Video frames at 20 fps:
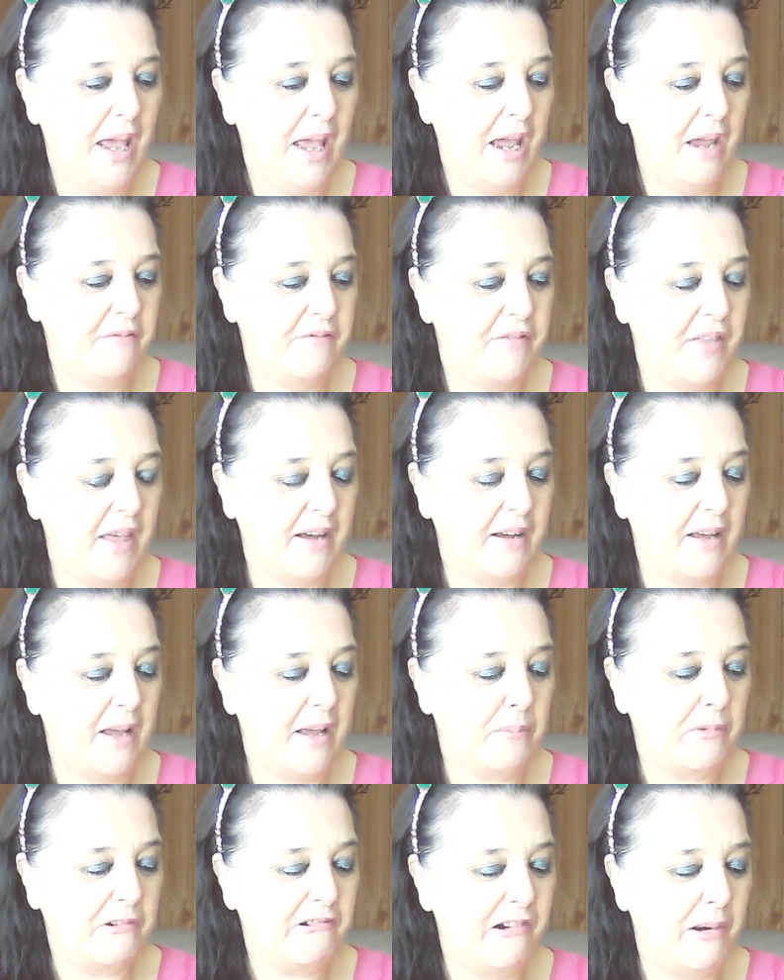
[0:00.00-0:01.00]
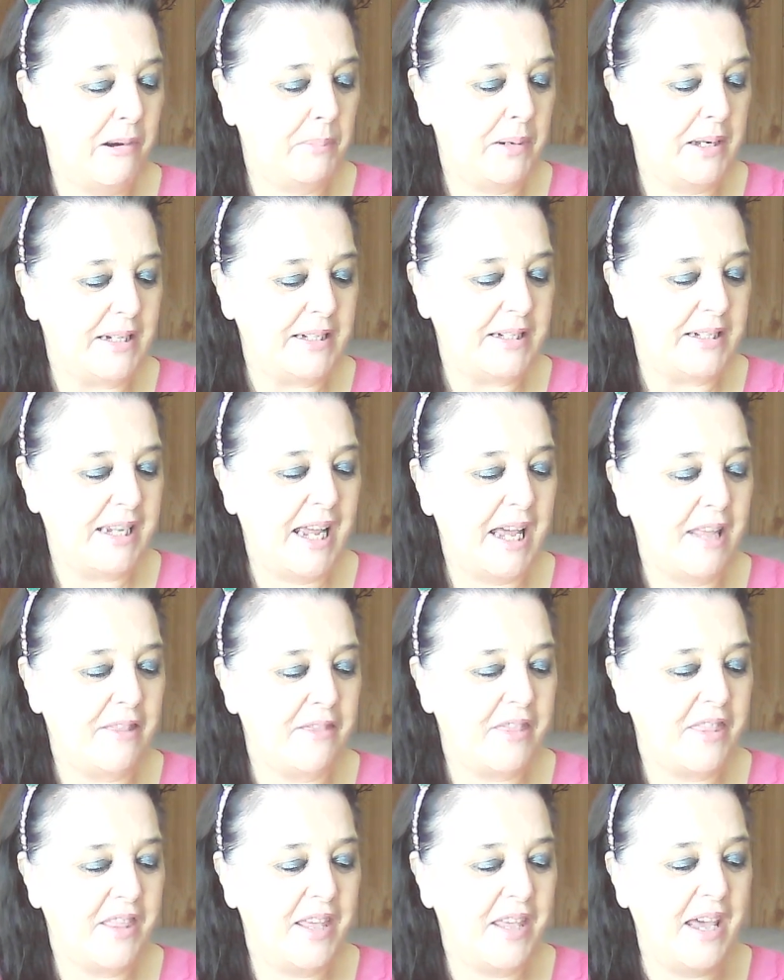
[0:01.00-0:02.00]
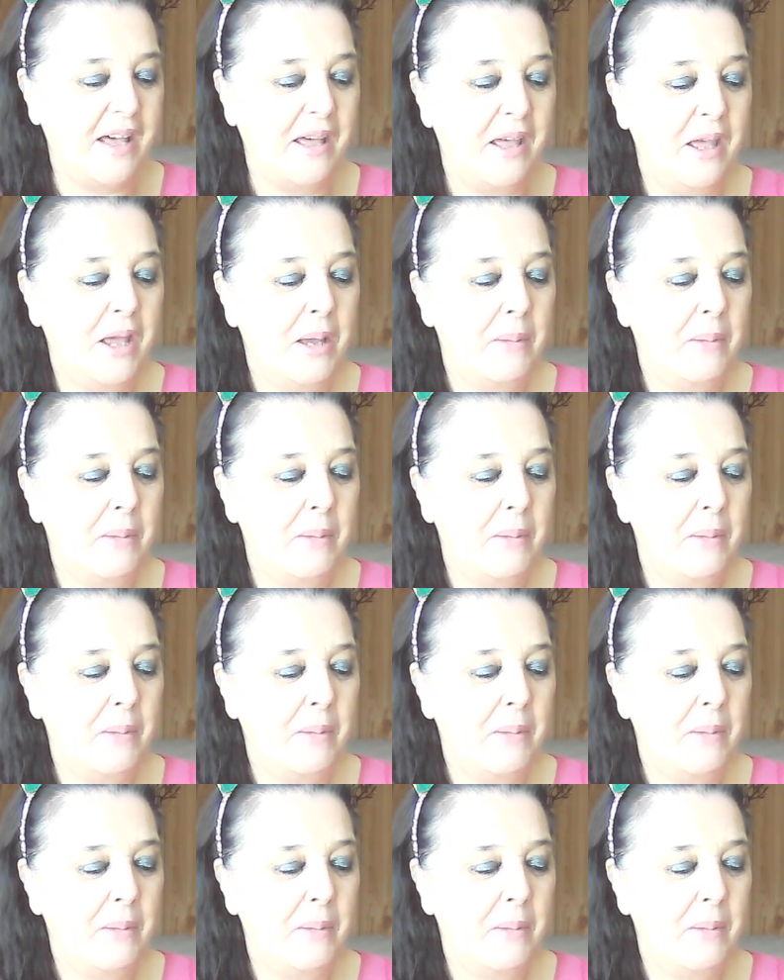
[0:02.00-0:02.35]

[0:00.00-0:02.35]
have that come crumbling down there.